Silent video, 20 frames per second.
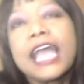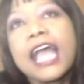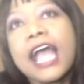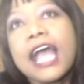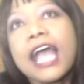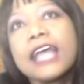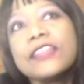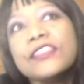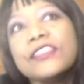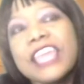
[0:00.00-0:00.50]

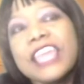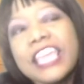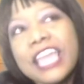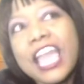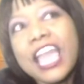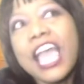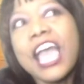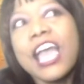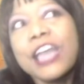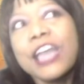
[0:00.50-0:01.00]
they
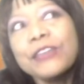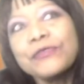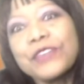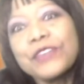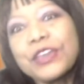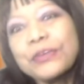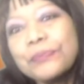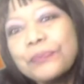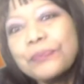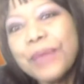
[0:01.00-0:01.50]
have
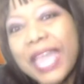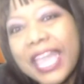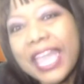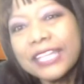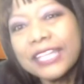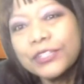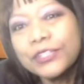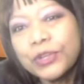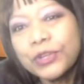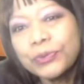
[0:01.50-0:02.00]
a
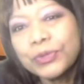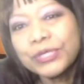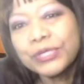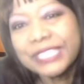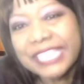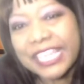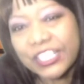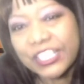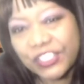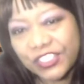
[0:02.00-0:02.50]
bad
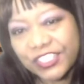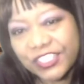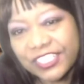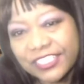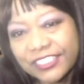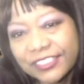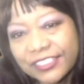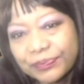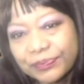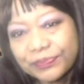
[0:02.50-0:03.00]

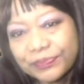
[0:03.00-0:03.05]
reputation.